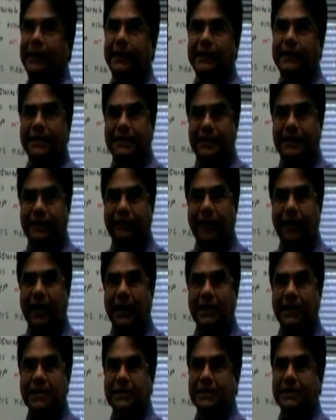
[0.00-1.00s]
etc
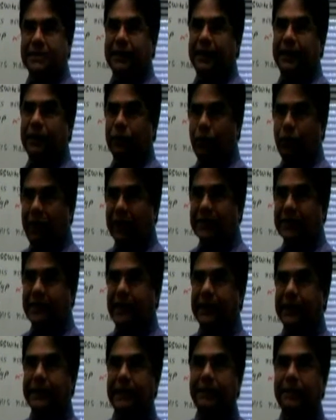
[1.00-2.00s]
files into one
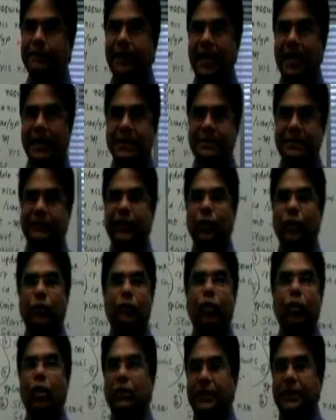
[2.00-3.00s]
central place. We
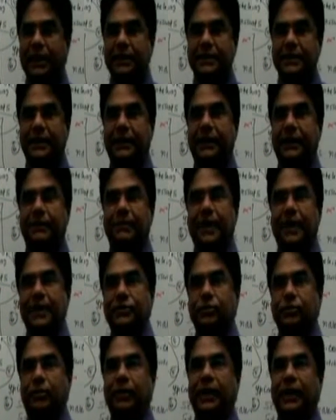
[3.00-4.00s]
don't want that central
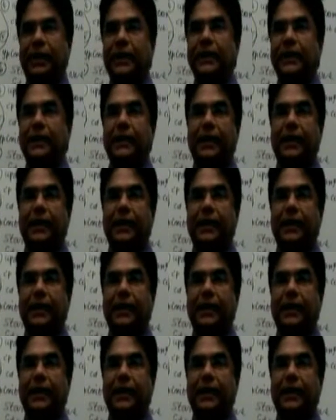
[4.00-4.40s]
place to be